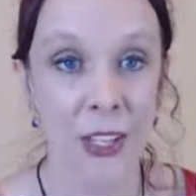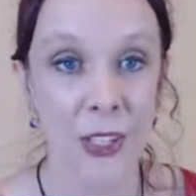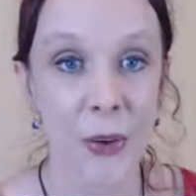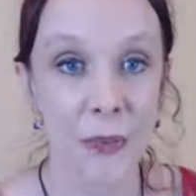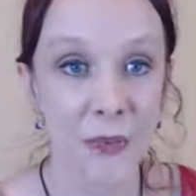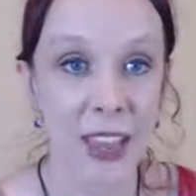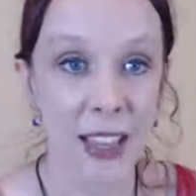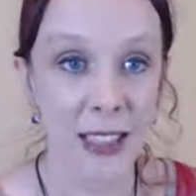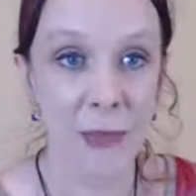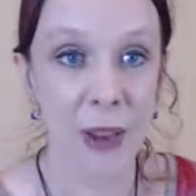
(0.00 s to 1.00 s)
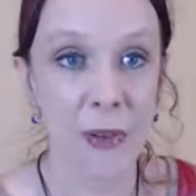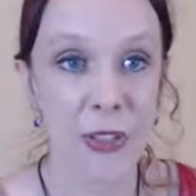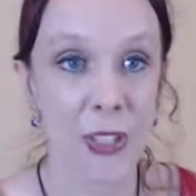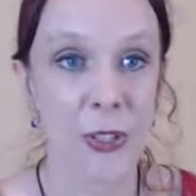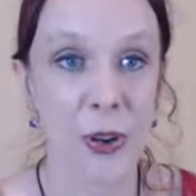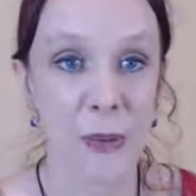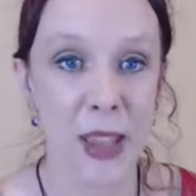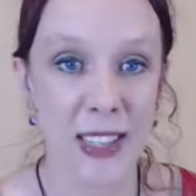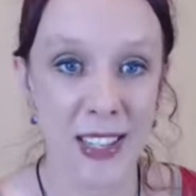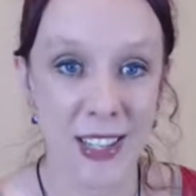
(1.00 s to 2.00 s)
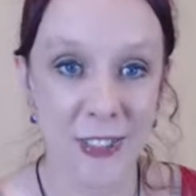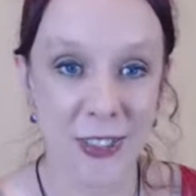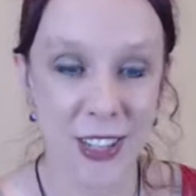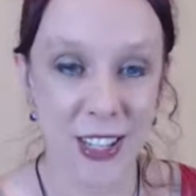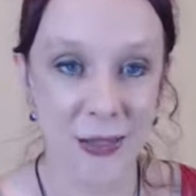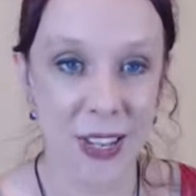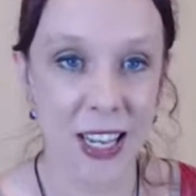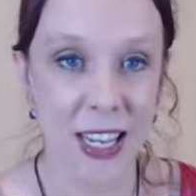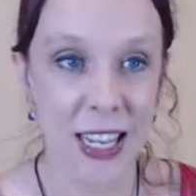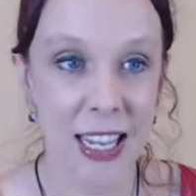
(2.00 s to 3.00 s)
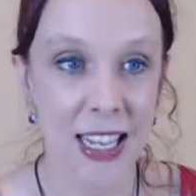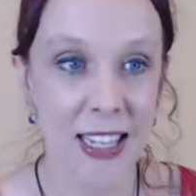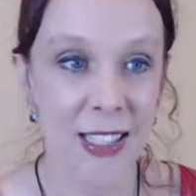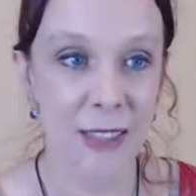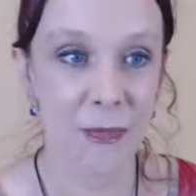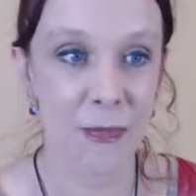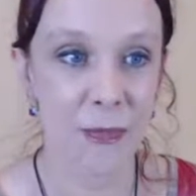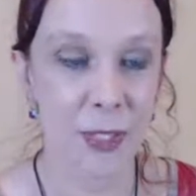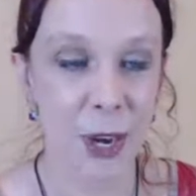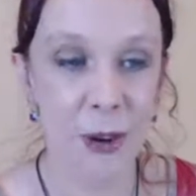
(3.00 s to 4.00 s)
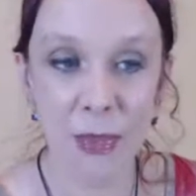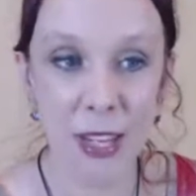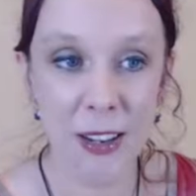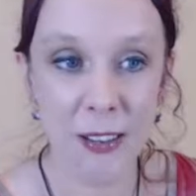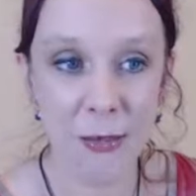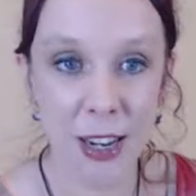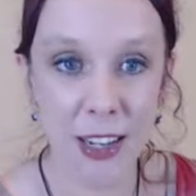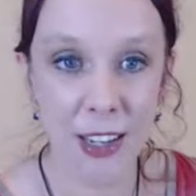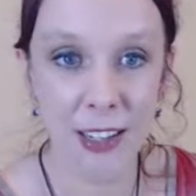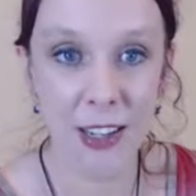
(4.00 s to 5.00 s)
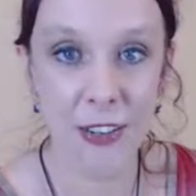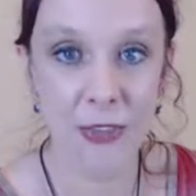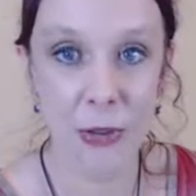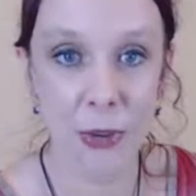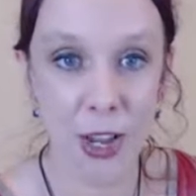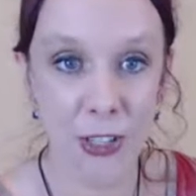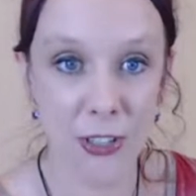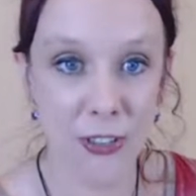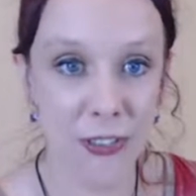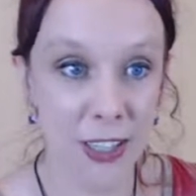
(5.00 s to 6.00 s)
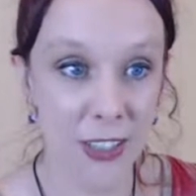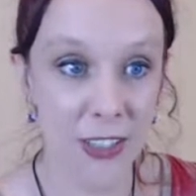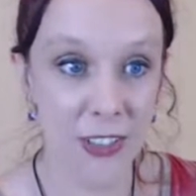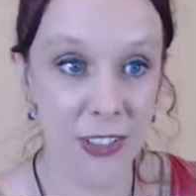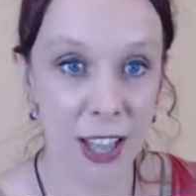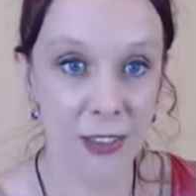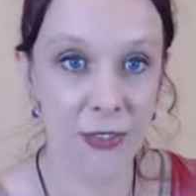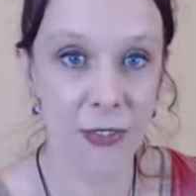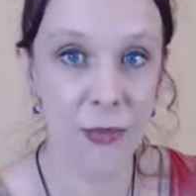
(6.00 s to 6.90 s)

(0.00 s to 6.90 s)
So that's my really short message for this week is start being aware of the Roger effect in your life.